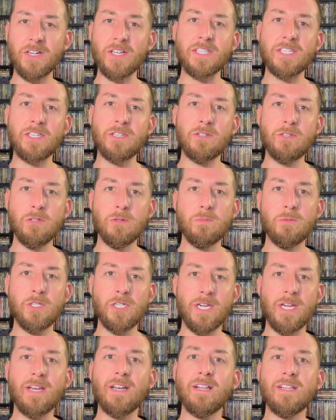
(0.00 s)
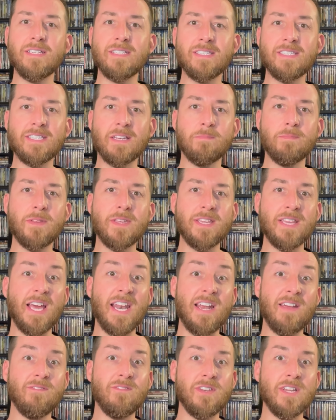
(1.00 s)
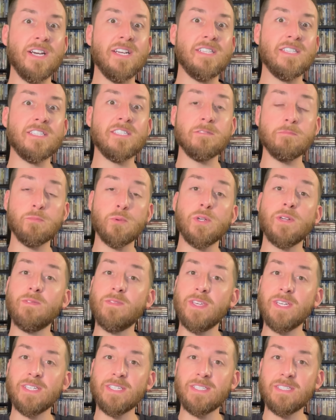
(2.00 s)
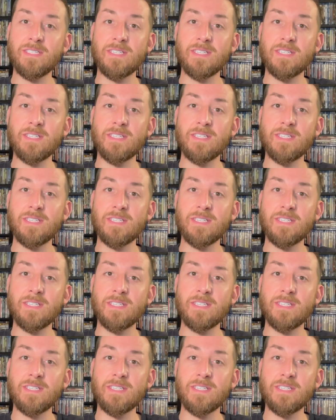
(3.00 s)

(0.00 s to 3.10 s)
on the YouTube channel and something that I've done some previous